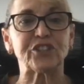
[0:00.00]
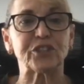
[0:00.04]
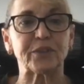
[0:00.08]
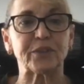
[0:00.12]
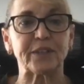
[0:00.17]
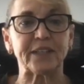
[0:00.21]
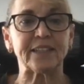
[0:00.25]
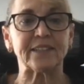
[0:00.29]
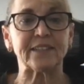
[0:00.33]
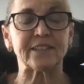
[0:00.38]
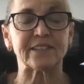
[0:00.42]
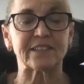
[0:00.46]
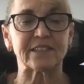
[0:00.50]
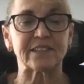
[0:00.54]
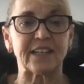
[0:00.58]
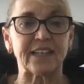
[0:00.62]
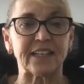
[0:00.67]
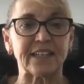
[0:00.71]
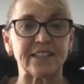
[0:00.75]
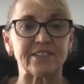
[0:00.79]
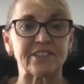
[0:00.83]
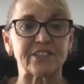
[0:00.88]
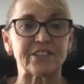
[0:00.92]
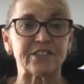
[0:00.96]
your
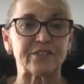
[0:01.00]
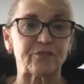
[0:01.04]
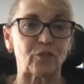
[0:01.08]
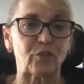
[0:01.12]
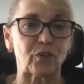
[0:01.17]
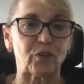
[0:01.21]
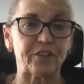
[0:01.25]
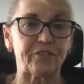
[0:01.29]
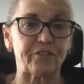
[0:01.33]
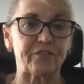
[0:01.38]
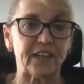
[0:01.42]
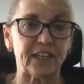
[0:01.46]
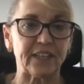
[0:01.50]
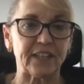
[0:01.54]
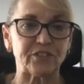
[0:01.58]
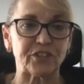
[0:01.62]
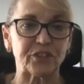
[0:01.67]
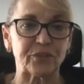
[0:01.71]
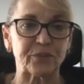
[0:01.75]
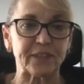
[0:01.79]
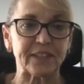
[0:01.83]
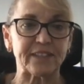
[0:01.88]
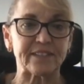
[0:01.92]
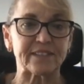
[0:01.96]
insides to 45
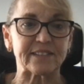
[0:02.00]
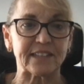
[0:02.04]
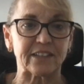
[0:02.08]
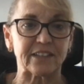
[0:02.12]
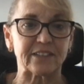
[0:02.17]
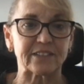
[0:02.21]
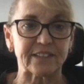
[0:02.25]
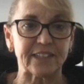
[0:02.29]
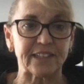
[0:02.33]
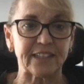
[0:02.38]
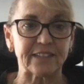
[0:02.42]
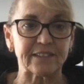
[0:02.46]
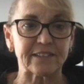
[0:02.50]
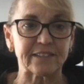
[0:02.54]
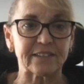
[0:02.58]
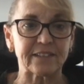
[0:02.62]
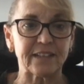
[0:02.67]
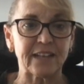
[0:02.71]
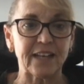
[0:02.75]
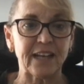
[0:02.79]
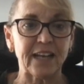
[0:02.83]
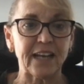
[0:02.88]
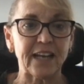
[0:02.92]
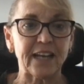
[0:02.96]
degrees Celsius.
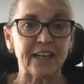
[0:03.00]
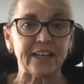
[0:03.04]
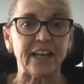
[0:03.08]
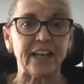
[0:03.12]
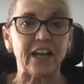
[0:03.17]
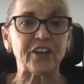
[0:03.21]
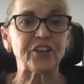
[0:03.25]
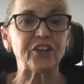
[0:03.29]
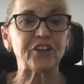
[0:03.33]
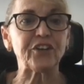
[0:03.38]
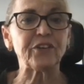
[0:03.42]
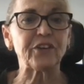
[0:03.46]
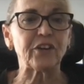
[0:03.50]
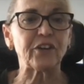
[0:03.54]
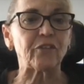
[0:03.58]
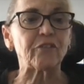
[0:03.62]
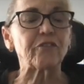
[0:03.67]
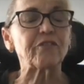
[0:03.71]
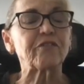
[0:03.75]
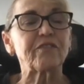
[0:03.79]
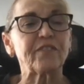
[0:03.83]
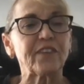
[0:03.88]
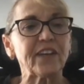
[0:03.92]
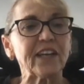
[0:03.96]
Now you don't
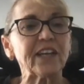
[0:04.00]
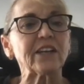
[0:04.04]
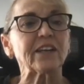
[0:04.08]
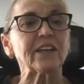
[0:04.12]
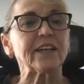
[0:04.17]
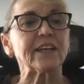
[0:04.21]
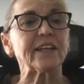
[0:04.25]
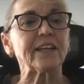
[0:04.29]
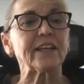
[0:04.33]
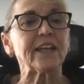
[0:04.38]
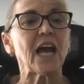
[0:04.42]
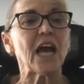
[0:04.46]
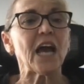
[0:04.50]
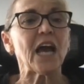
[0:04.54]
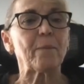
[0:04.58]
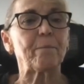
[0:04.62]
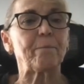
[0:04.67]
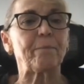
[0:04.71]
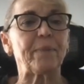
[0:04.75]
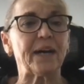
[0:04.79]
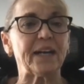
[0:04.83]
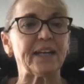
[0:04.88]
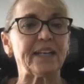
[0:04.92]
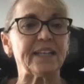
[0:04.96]
feel it,
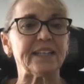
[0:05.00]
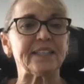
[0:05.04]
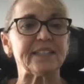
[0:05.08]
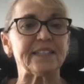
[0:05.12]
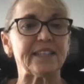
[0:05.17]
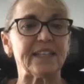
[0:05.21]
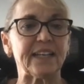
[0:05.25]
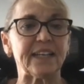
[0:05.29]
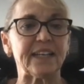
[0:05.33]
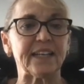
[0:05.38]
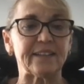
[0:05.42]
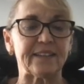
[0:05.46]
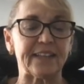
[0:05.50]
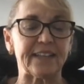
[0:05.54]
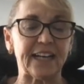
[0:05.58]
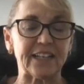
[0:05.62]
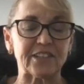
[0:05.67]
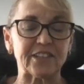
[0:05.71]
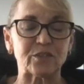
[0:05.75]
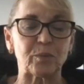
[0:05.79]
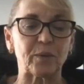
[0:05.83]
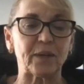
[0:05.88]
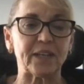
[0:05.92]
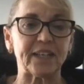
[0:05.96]
but it
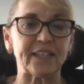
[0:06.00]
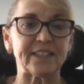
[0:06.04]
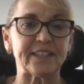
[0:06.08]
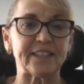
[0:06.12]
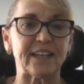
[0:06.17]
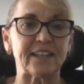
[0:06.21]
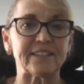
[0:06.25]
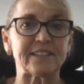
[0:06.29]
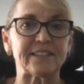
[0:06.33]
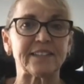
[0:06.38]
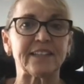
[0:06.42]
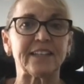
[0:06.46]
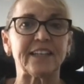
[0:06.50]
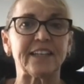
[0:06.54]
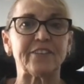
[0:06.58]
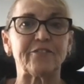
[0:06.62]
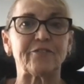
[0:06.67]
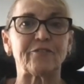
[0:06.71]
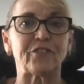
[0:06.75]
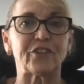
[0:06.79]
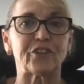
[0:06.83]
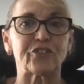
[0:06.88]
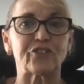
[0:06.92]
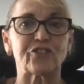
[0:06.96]
that's what it does, and it
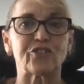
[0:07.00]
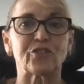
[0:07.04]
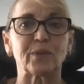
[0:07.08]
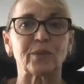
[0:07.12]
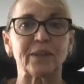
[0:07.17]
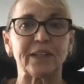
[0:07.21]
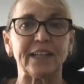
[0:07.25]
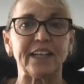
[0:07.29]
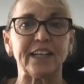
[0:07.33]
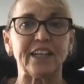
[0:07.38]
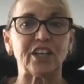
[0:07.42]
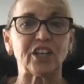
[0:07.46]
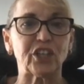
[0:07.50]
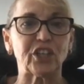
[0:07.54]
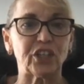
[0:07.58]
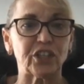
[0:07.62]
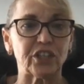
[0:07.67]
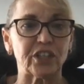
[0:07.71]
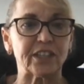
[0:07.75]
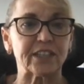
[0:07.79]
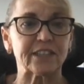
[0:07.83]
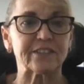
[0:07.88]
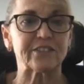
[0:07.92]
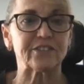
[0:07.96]
virtually
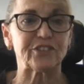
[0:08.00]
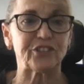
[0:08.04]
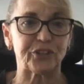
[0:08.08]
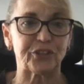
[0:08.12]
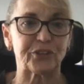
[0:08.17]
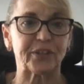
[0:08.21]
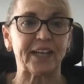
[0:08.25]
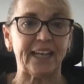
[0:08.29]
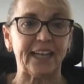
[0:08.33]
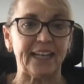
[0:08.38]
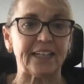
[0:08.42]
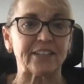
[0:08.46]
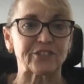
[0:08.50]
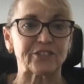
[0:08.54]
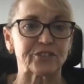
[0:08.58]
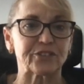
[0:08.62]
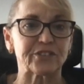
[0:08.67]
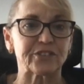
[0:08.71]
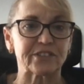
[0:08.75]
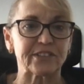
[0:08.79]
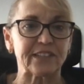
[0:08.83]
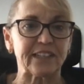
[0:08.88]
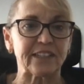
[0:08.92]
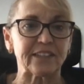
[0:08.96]
cooks your
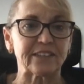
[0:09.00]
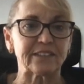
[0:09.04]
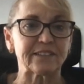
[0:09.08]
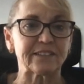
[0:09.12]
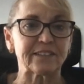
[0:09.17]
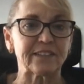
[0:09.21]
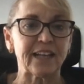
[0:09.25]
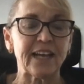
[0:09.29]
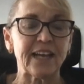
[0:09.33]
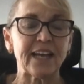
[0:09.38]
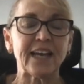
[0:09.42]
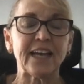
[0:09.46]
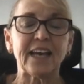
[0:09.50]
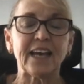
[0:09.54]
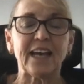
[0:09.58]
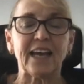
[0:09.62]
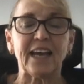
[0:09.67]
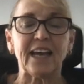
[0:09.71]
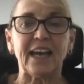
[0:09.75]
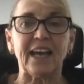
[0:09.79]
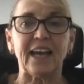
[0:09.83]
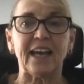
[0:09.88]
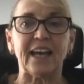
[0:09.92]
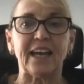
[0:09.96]
cancer cells.
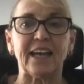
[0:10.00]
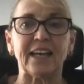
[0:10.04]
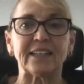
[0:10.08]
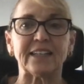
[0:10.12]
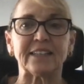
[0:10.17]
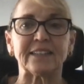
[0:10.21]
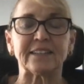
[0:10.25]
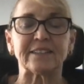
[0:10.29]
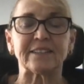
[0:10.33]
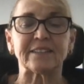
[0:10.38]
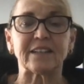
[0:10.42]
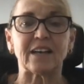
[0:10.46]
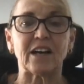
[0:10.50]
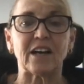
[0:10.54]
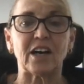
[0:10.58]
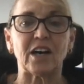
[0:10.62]
And